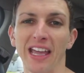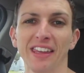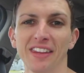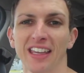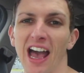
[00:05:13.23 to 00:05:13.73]
back
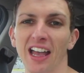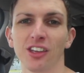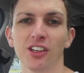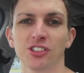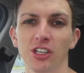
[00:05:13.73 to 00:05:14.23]
in the car
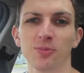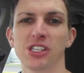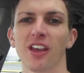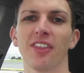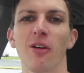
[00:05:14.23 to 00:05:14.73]
YouTube.
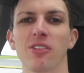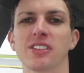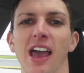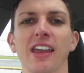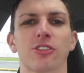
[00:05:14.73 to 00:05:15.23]
So that was
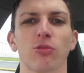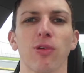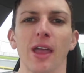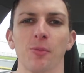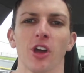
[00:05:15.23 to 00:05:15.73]
a
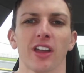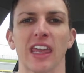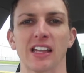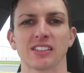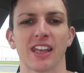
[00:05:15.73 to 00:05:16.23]
great
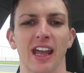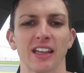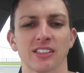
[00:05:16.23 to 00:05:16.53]
workout today.